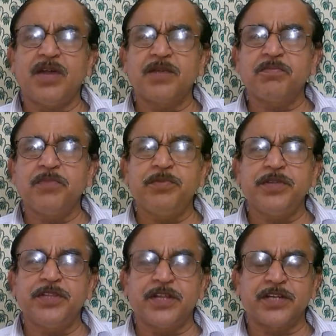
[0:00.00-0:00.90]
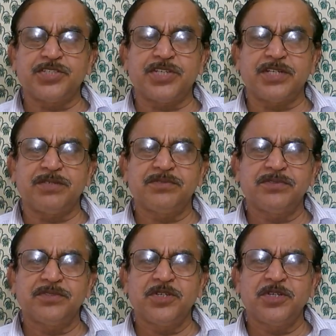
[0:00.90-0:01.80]
What may be the reason?
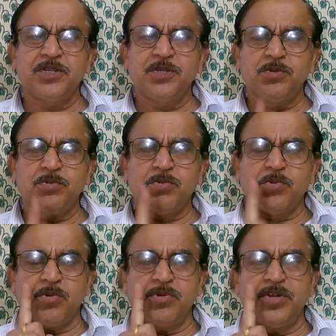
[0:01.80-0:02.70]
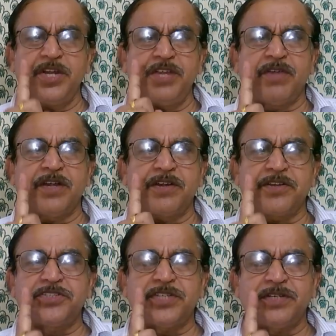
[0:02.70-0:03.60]
Only one
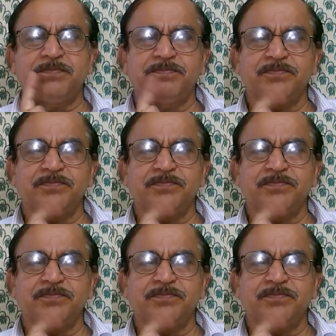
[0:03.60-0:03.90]
reason.